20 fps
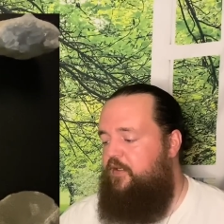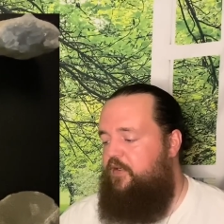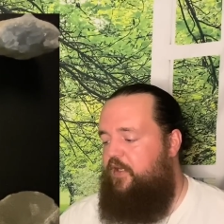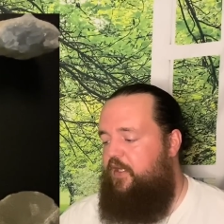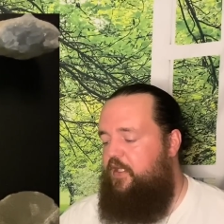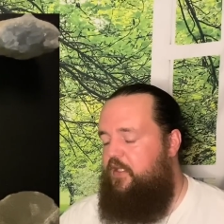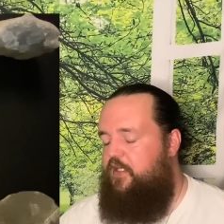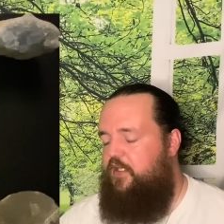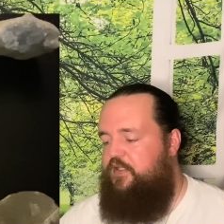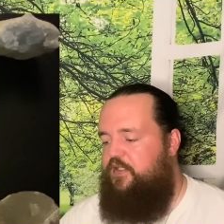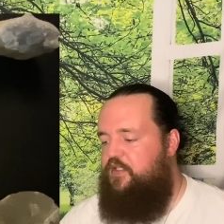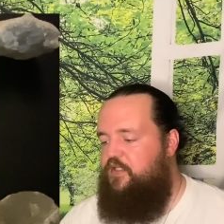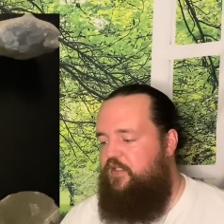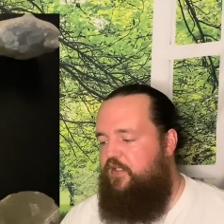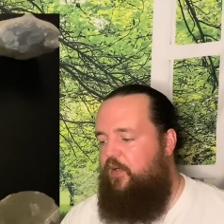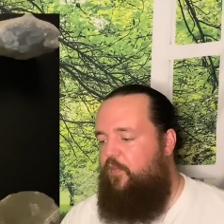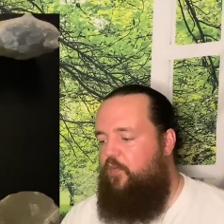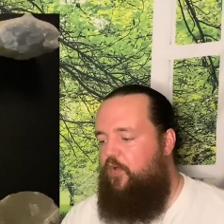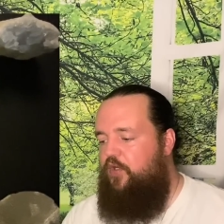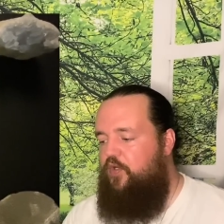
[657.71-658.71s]
Like this is
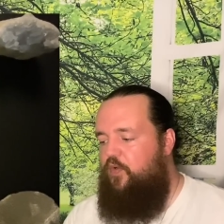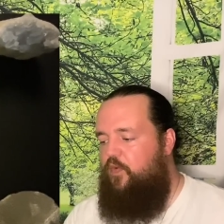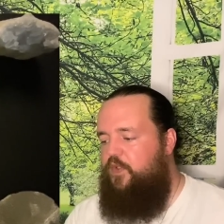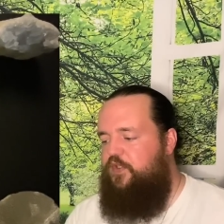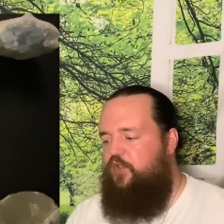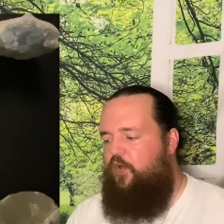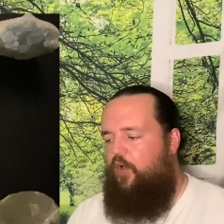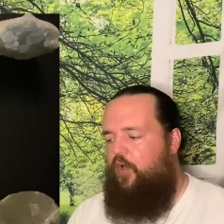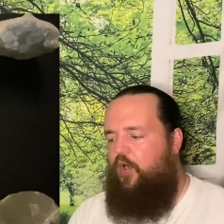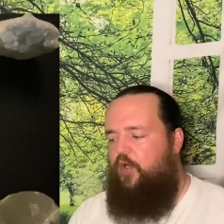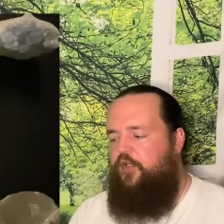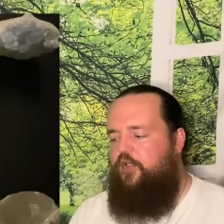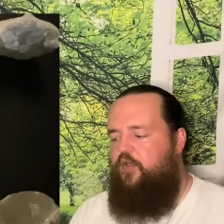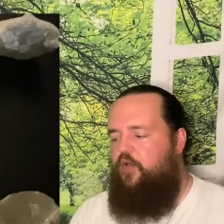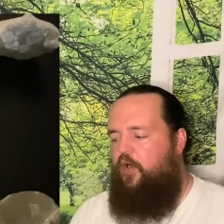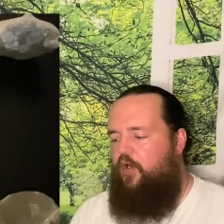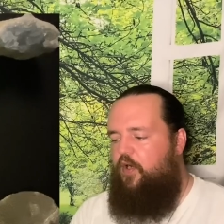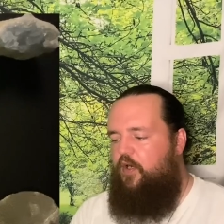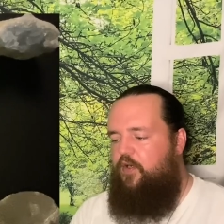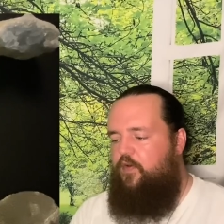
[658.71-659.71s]
someone who is on
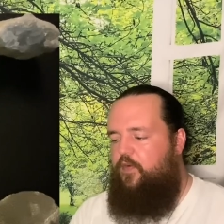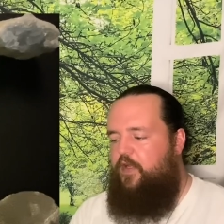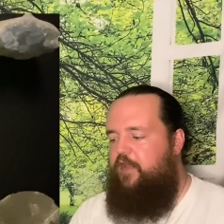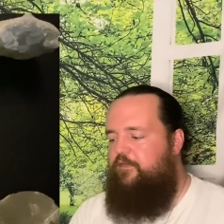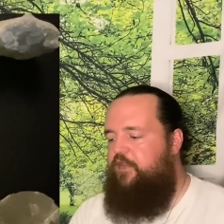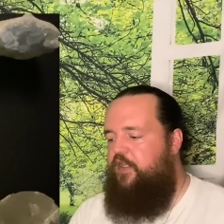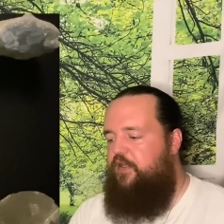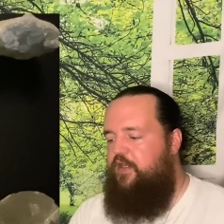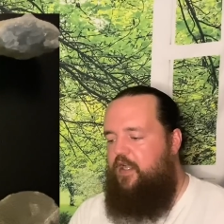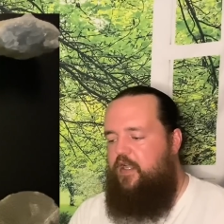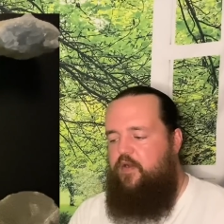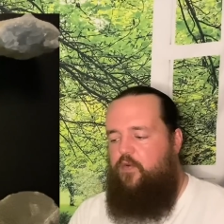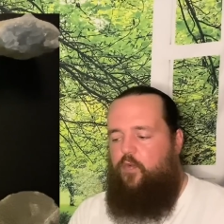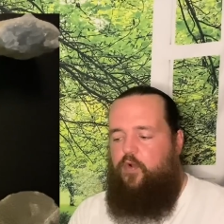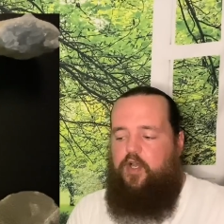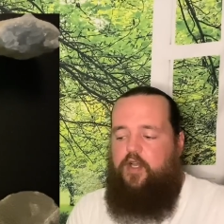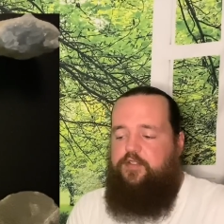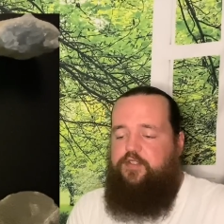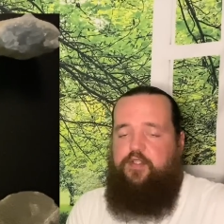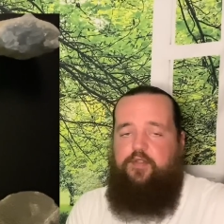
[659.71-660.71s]
guard. We have the nine of
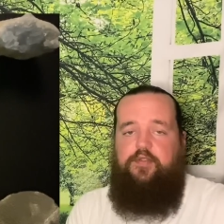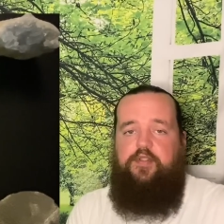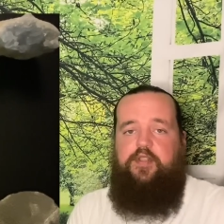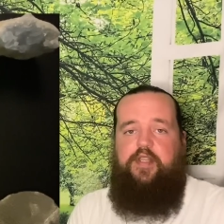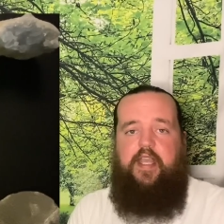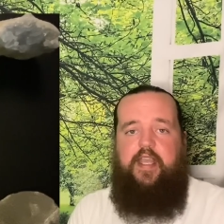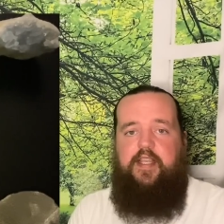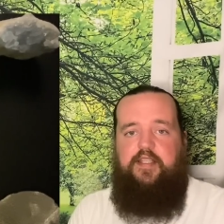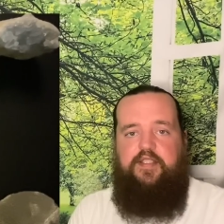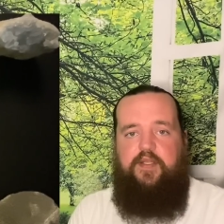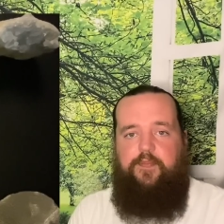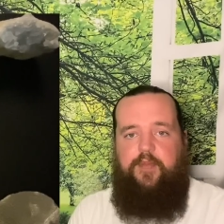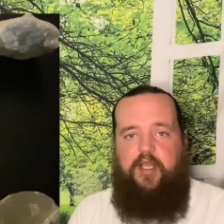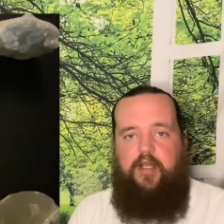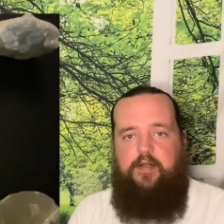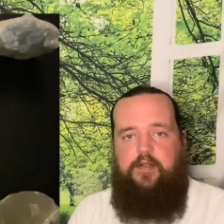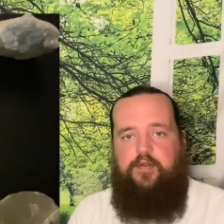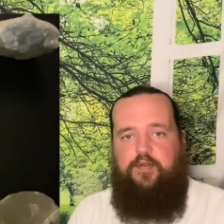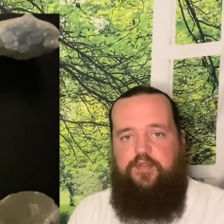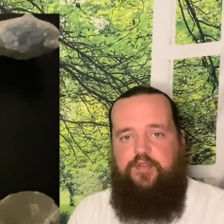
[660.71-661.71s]
wands under the ace of
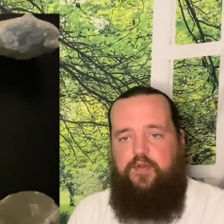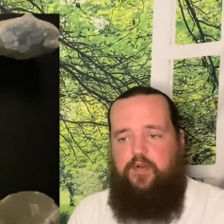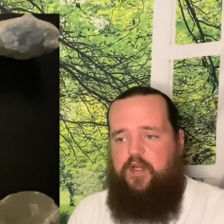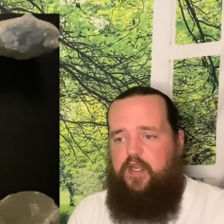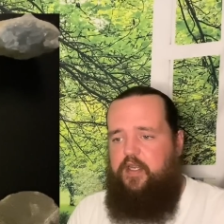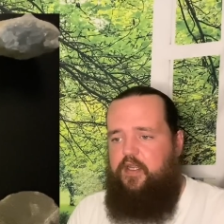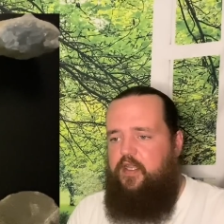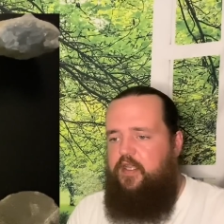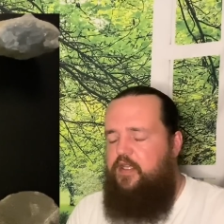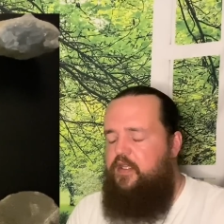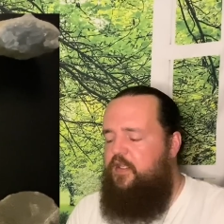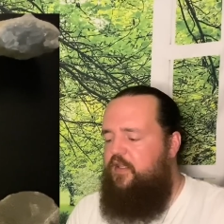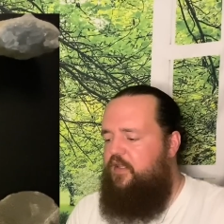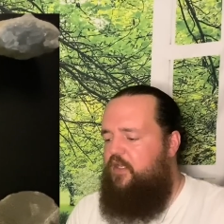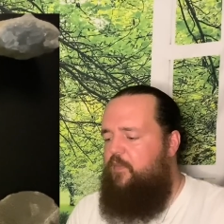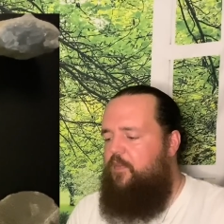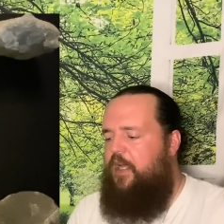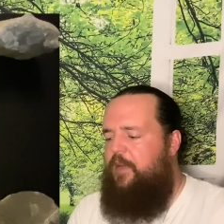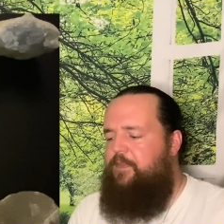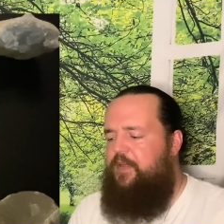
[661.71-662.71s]
pentacles, all right?
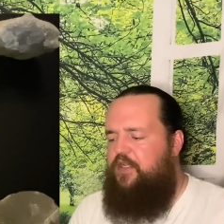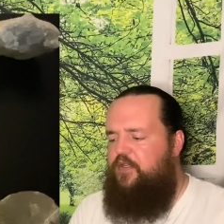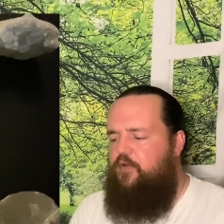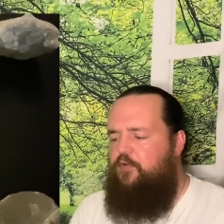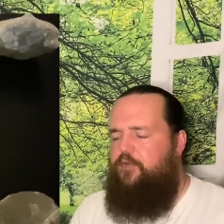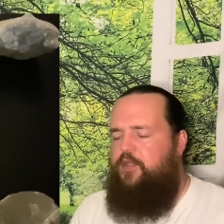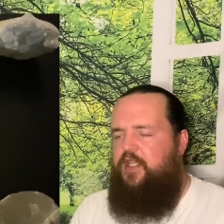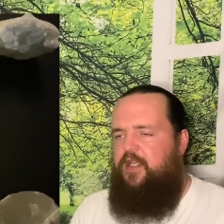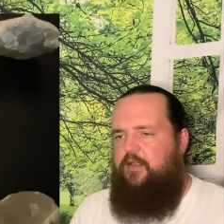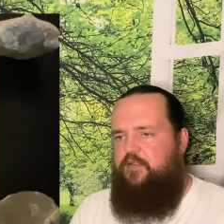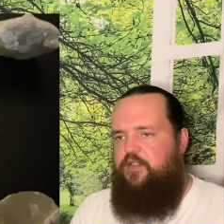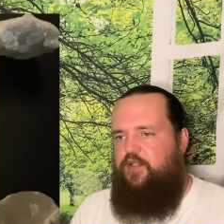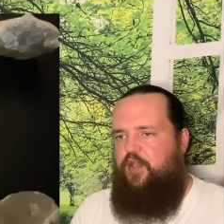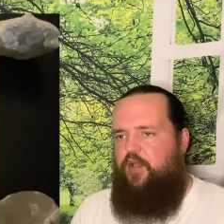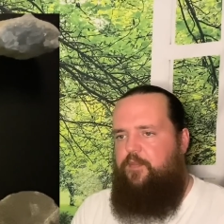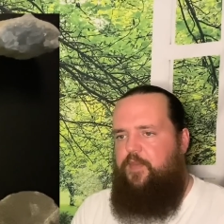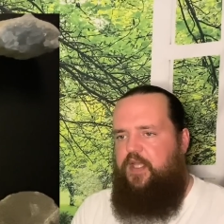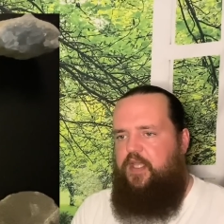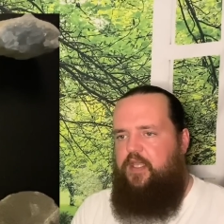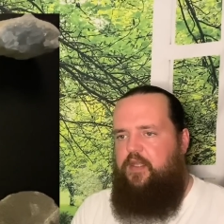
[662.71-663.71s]
There might be new things
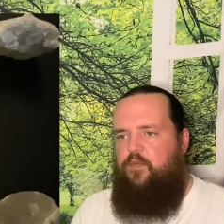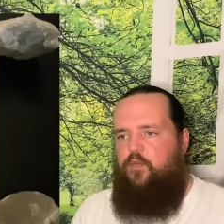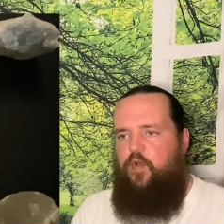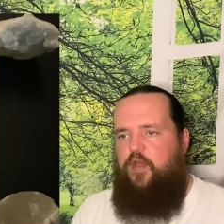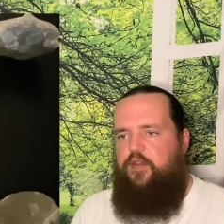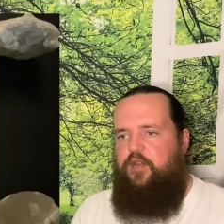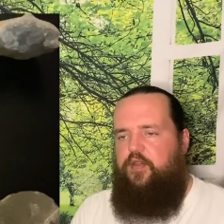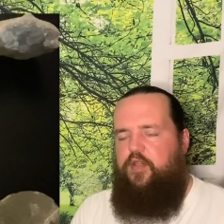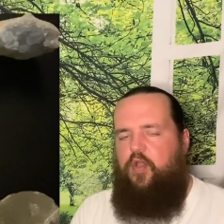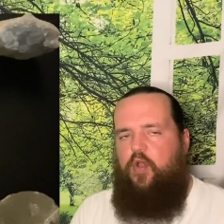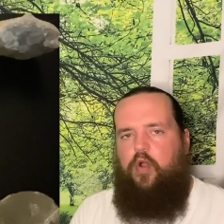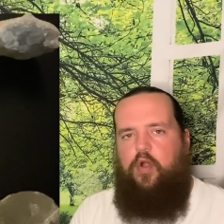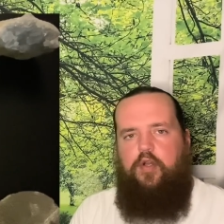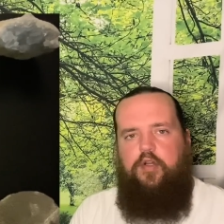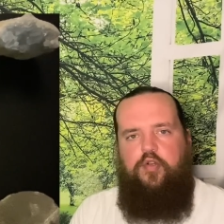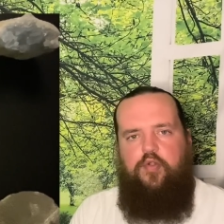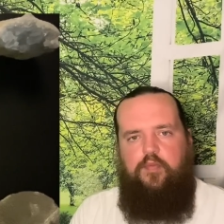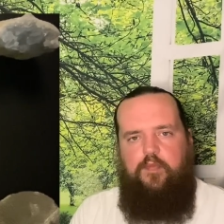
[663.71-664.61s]
coming in, whether they are new